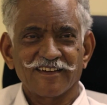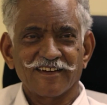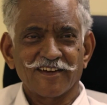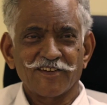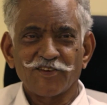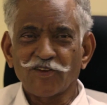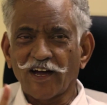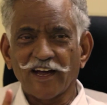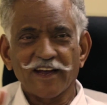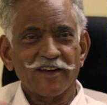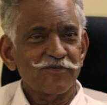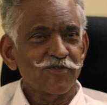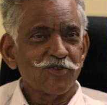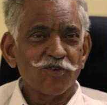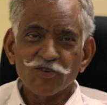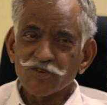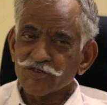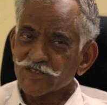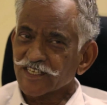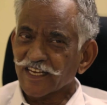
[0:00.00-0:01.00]
And no, I have
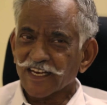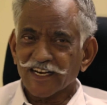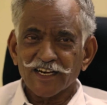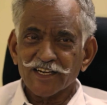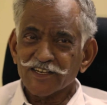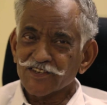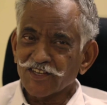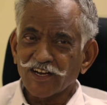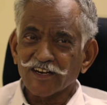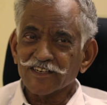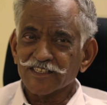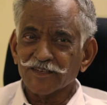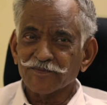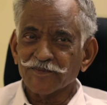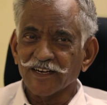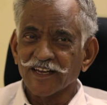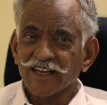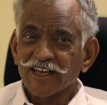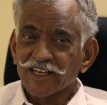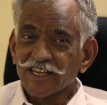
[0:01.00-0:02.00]
no second thoughts
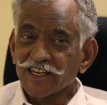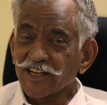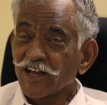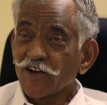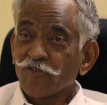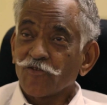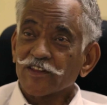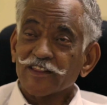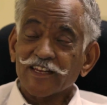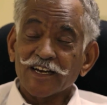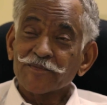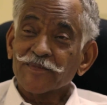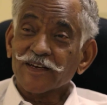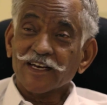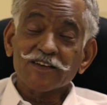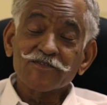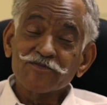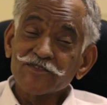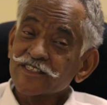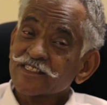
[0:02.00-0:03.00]
about it. Whether I'm
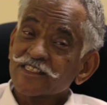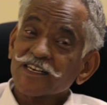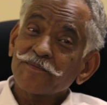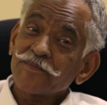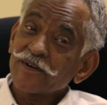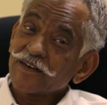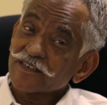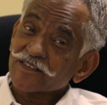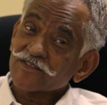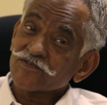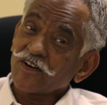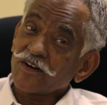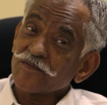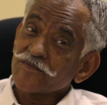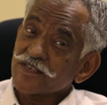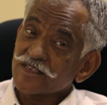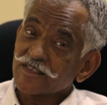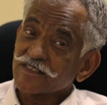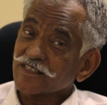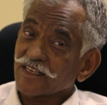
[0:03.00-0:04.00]
convinced about
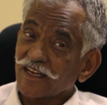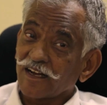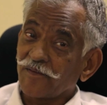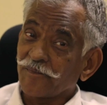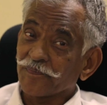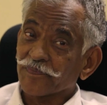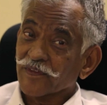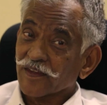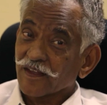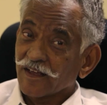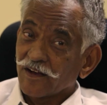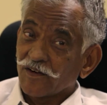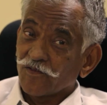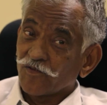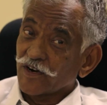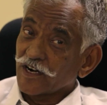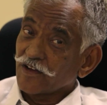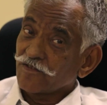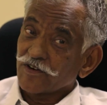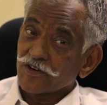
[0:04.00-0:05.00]
Swami's,
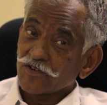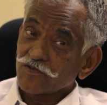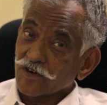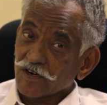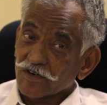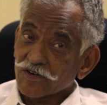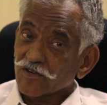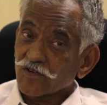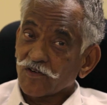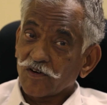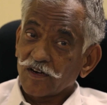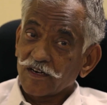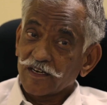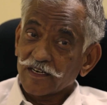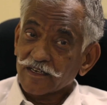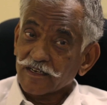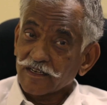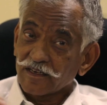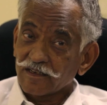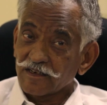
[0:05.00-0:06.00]
whatever you want to call
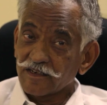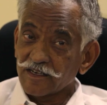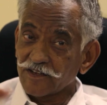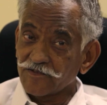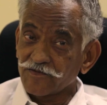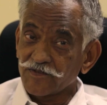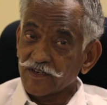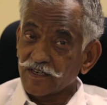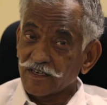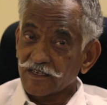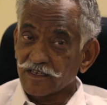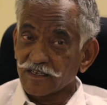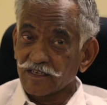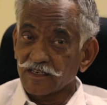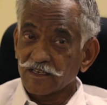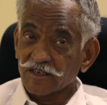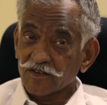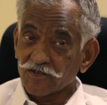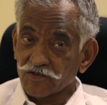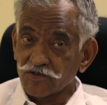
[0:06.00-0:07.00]
it,
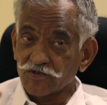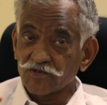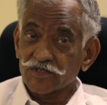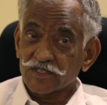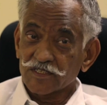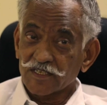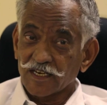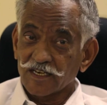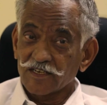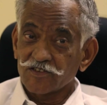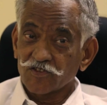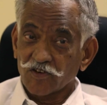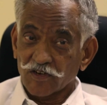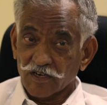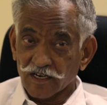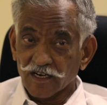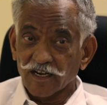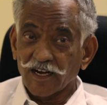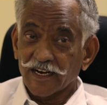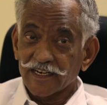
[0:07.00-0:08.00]
divinity, guru stage
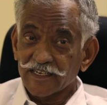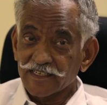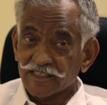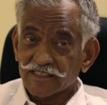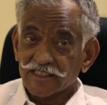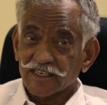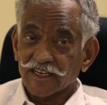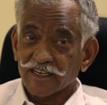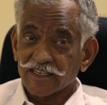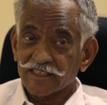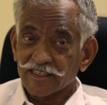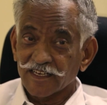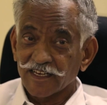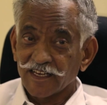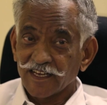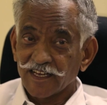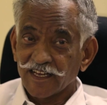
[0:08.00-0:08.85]
or a guide stage,